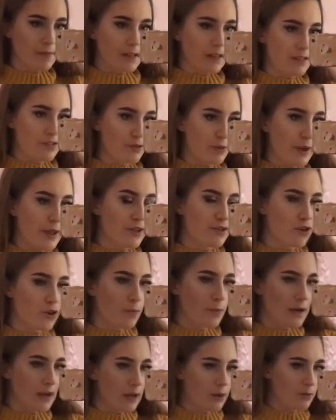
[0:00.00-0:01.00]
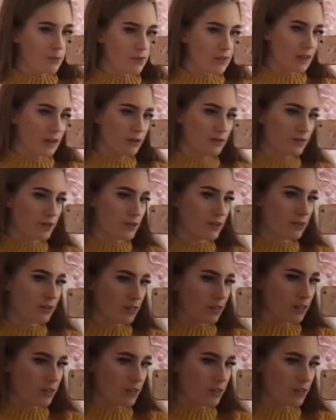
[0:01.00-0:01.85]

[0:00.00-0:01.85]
It's £22, however